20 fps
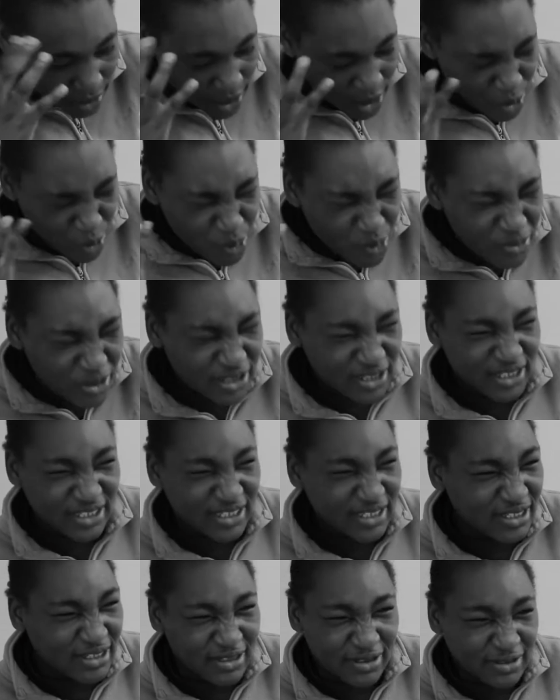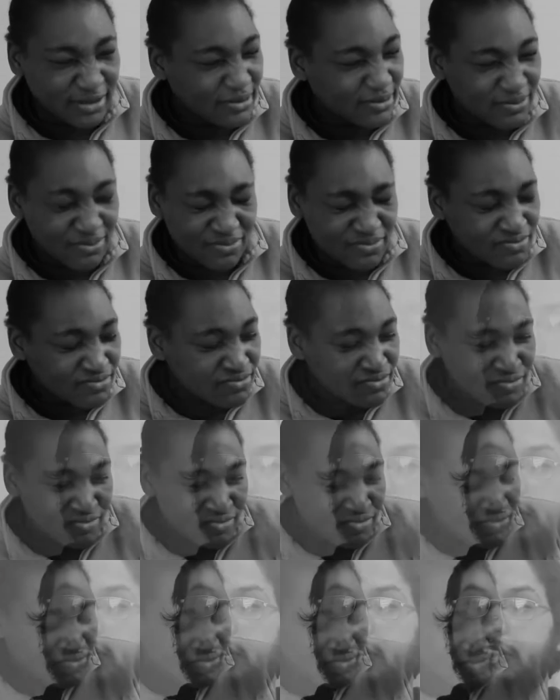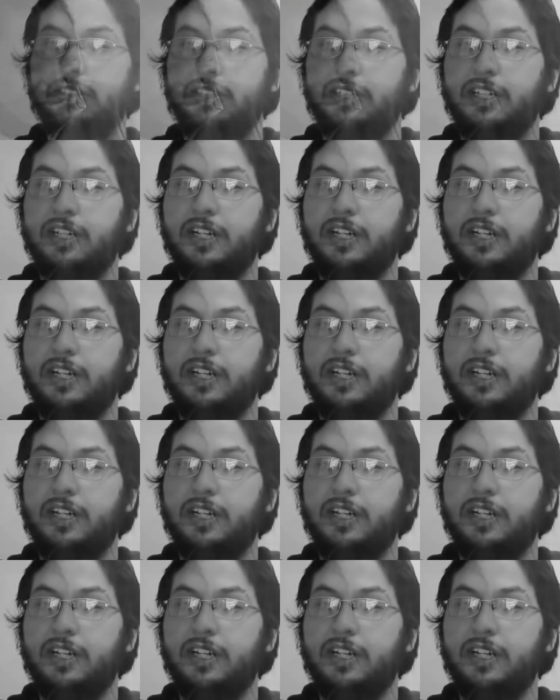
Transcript: wondering if you put her on pregnancy pills